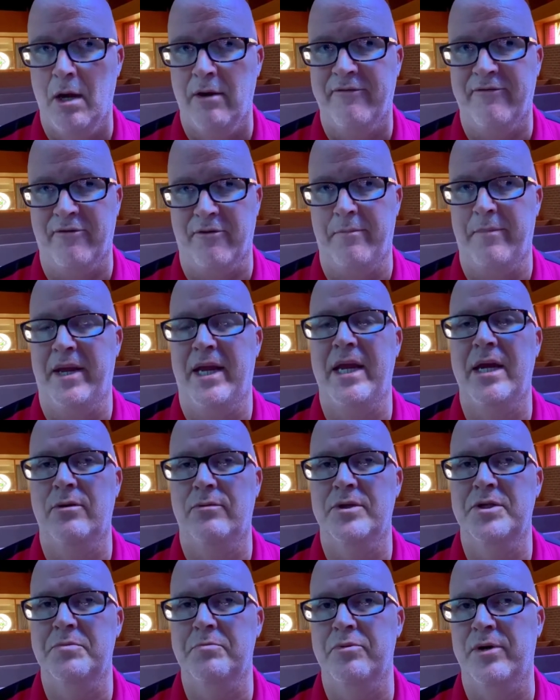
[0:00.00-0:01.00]
For me, it
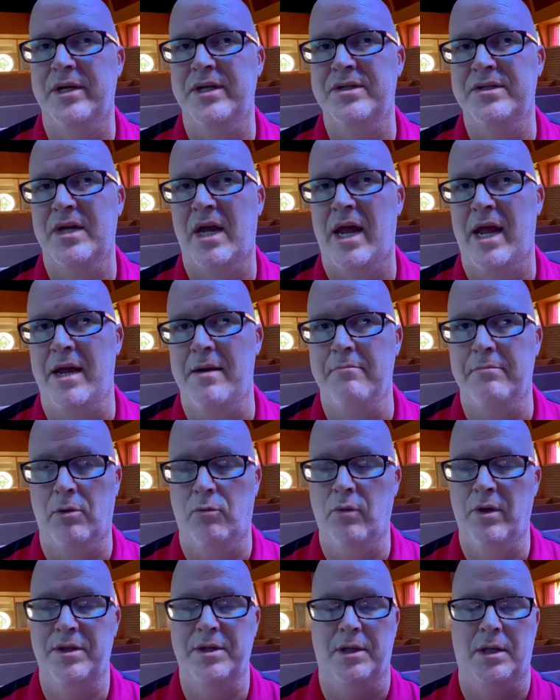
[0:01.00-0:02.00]
was pretty tame, but
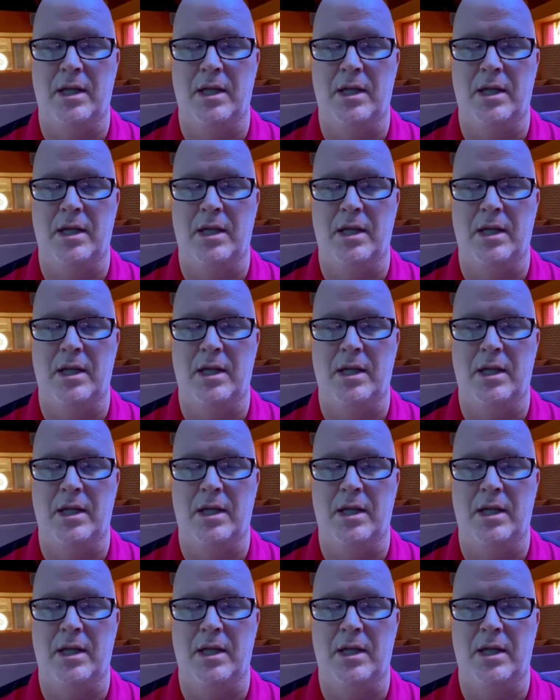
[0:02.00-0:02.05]
with a